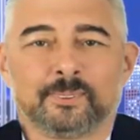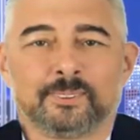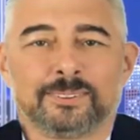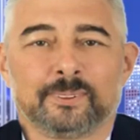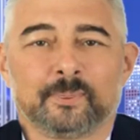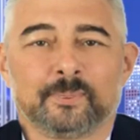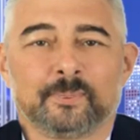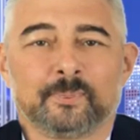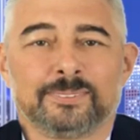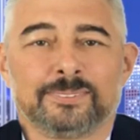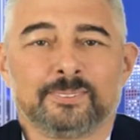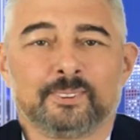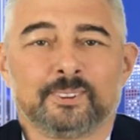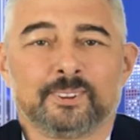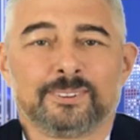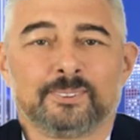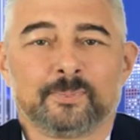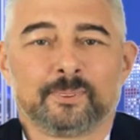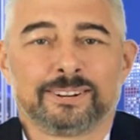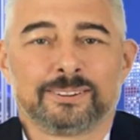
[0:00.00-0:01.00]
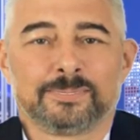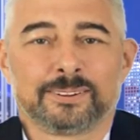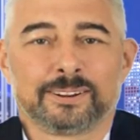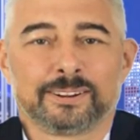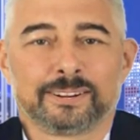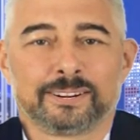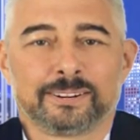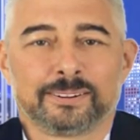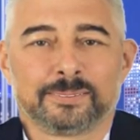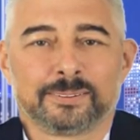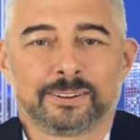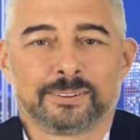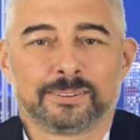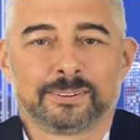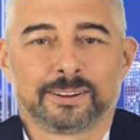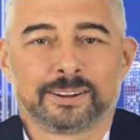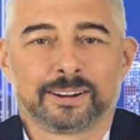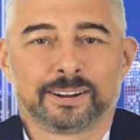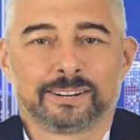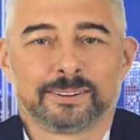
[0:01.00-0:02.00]
materials into space,
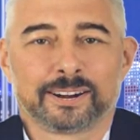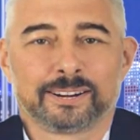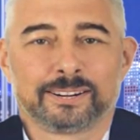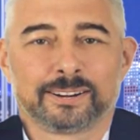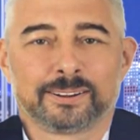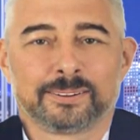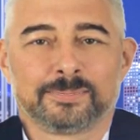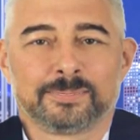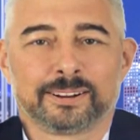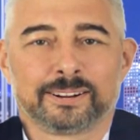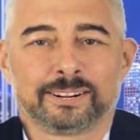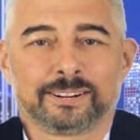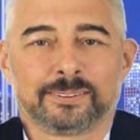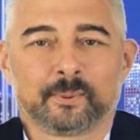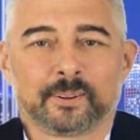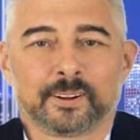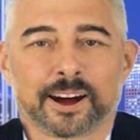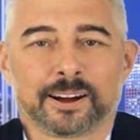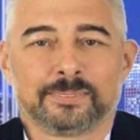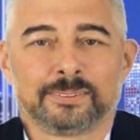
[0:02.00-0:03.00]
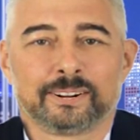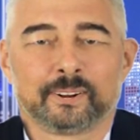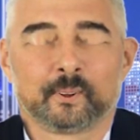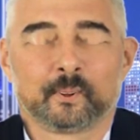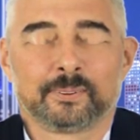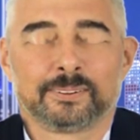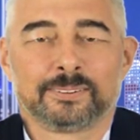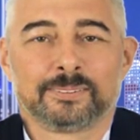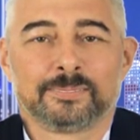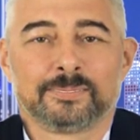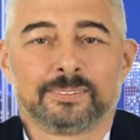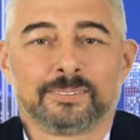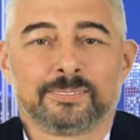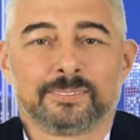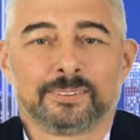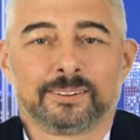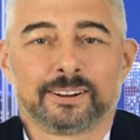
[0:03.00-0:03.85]
and plans to send astronauts soon.